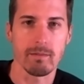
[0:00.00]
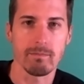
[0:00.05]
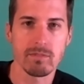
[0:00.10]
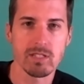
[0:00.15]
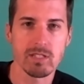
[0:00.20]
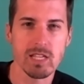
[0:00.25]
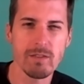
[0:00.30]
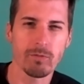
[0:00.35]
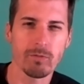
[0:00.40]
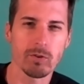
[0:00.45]

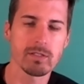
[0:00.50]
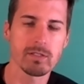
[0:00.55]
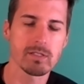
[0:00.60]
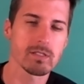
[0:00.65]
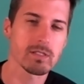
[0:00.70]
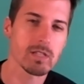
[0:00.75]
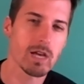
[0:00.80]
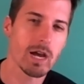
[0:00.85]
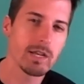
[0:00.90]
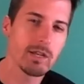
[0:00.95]
say for
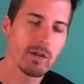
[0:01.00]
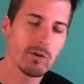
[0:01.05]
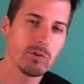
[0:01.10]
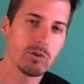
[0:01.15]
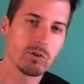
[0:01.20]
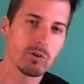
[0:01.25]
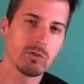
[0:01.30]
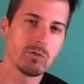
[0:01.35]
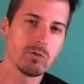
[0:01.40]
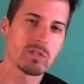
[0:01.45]
instance, I know
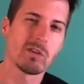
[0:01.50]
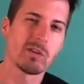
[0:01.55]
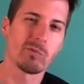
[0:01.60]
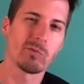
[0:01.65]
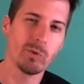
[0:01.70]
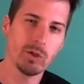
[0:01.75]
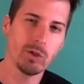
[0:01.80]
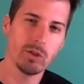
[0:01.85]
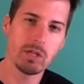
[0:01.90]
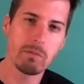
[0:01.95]
you're using a
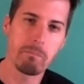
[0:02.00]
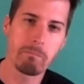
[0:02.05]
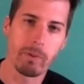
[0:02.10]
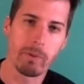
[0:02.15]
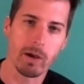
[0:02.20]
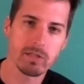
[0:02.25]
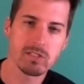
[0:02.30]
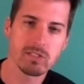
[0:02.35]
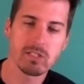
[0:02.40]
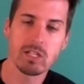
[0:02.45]
really
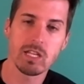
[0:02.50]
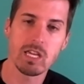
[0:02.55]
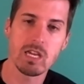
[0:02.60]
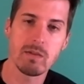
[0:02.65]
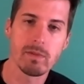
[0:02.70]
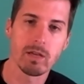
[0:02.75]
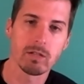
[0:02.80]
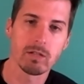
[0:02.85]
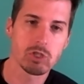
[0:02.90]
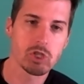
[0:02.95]
busted
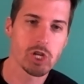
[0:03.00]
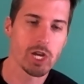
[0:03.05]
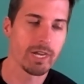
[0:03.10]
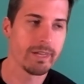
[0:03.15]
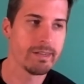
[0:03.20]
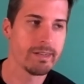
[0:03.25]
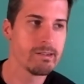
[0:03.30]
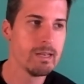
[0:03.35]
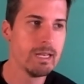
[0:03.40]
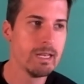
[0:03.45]
email
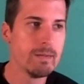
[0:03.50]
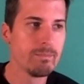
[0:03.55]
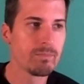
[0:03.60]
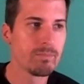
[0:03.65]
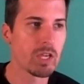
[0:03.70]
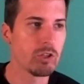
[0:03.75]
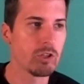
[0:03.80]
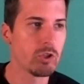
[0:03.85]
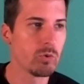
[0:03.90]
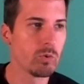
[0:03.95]
chain
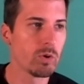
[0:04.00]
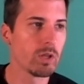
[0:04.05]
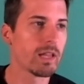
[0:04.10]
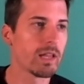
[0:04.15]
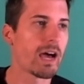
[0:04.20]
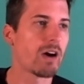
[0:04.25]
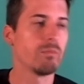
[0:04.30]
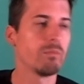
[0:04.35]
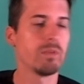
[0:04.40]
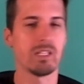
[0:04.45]
and you
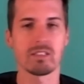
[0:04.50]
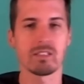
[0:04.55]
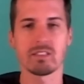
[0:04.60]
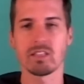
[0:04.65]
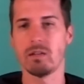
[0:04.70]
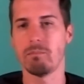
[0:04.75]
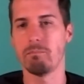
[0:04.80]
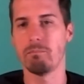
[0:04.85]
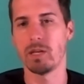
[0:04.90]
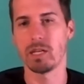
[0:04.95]
allow me to
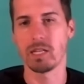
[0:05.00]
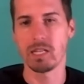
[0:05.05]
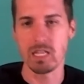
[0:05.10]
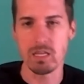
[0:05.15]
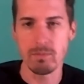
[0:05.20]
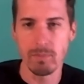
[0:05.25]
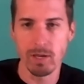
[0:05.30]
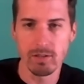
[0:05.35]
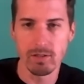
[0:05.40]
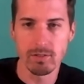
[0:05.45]
send big
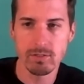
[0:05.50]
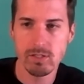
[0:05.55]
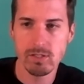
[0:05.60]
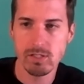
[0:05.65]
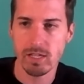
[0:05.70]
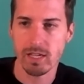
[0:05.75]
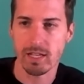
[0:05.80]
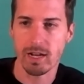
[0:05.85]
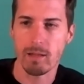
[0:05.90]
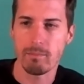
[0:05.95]
emails,
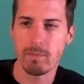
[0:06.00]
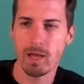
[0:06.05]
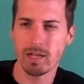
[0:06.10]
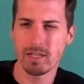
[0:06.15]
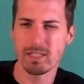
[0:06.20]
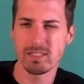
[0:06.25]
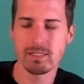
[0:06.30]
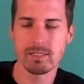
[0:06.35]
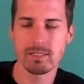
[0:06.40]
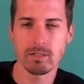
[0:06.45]
and I'm not
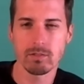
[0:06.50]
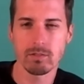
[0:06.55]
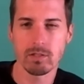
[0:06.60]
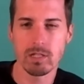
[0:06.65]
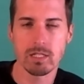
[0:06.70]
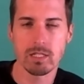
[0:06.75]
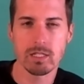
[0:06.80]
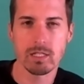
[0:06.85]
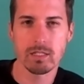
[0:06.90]
necessarily